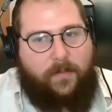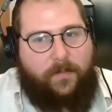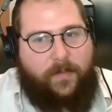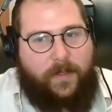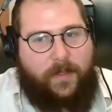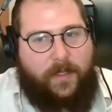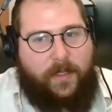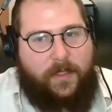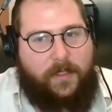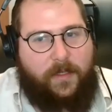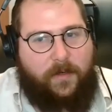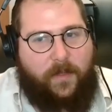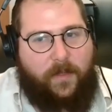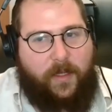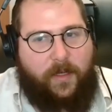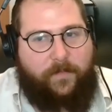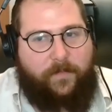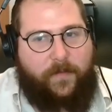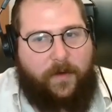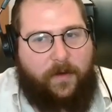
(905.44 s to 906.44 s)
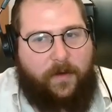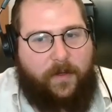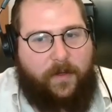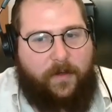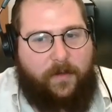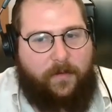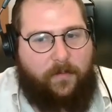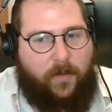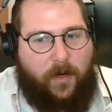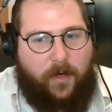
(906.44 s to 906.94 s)
But these are like very
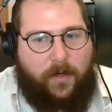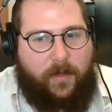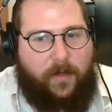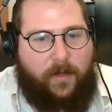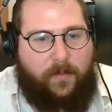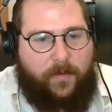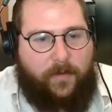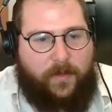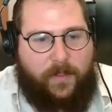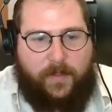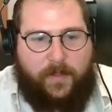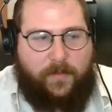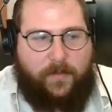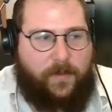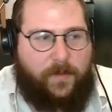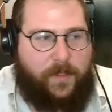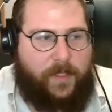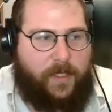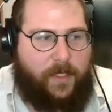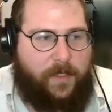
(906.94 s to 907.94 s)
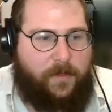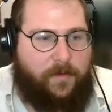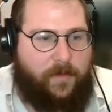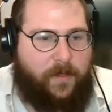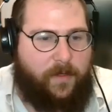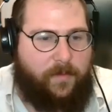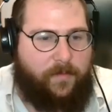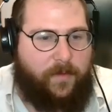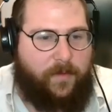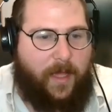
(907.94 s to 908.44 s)
good marketing principles that you
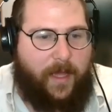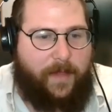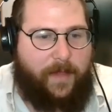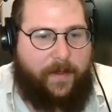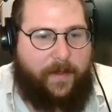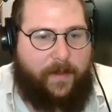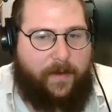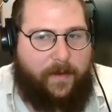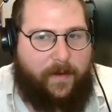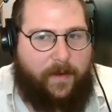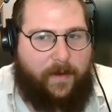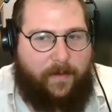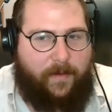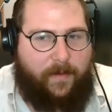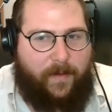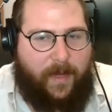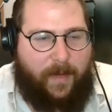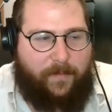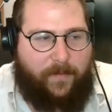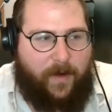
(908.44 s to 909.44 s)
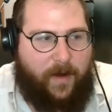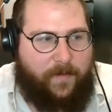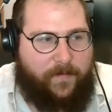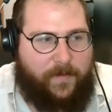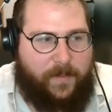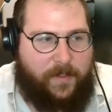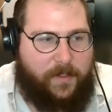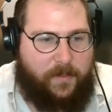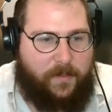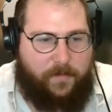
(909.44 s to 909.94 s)
can apply, that
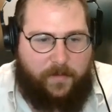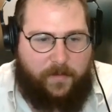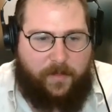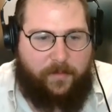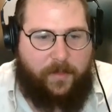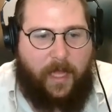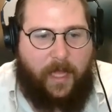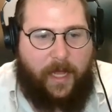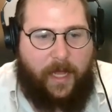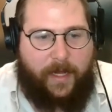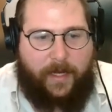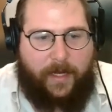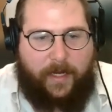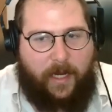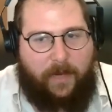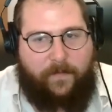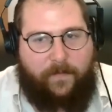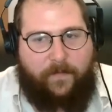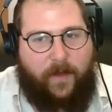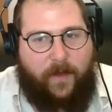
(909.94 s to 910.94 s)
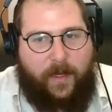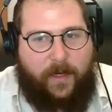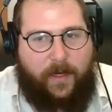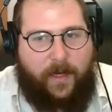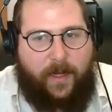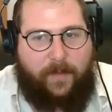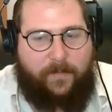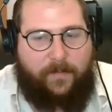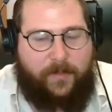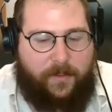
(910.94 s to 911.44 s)
nonprofits should be applying. And
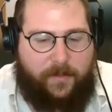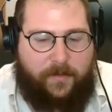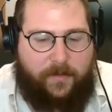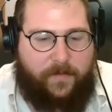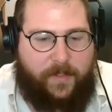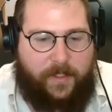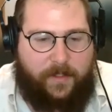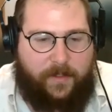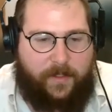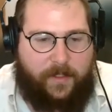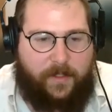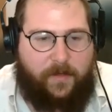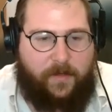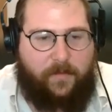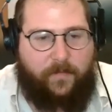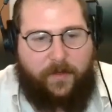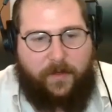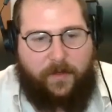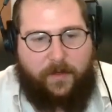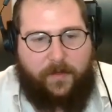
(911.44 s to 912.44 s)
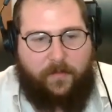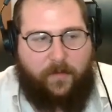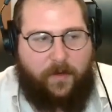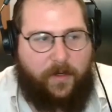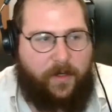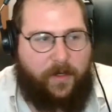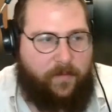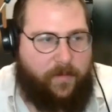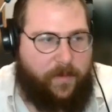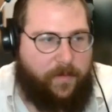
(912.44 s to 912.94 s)
I'm sure you've seen this over years
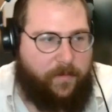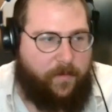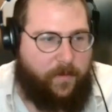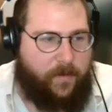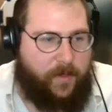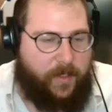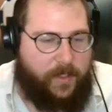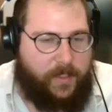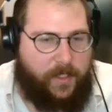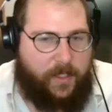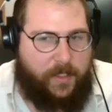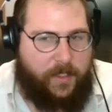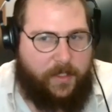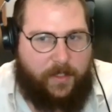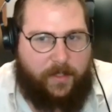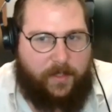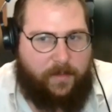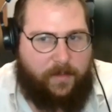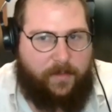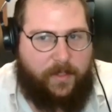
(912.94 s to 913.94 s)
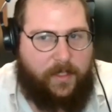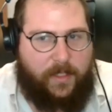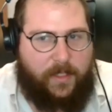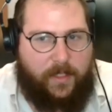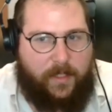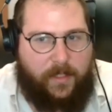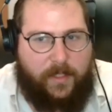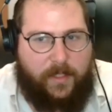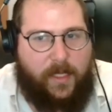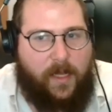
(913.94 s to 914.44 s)
working with organizations and
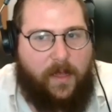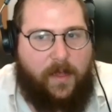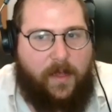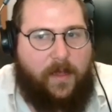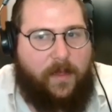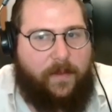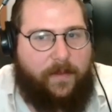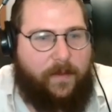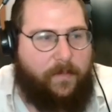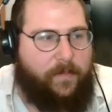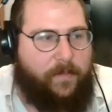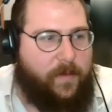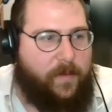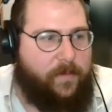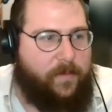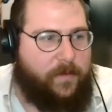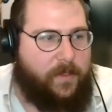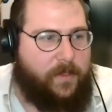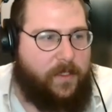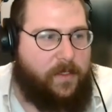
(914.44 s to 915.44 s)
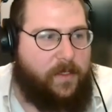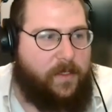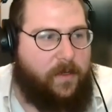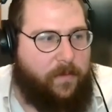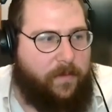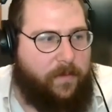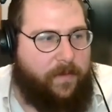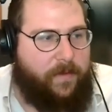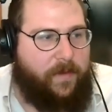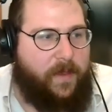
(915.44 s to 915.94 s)
businesses, that people just
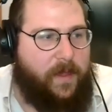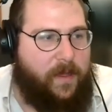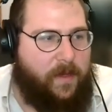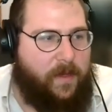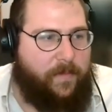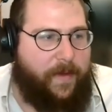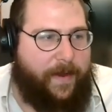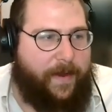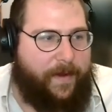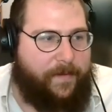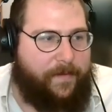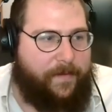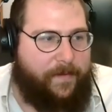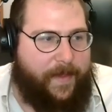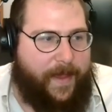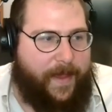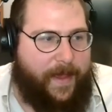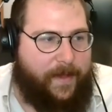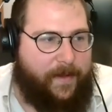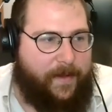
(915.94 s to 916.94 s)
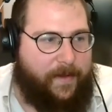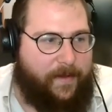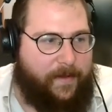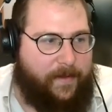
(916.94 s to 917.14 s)
don't think about that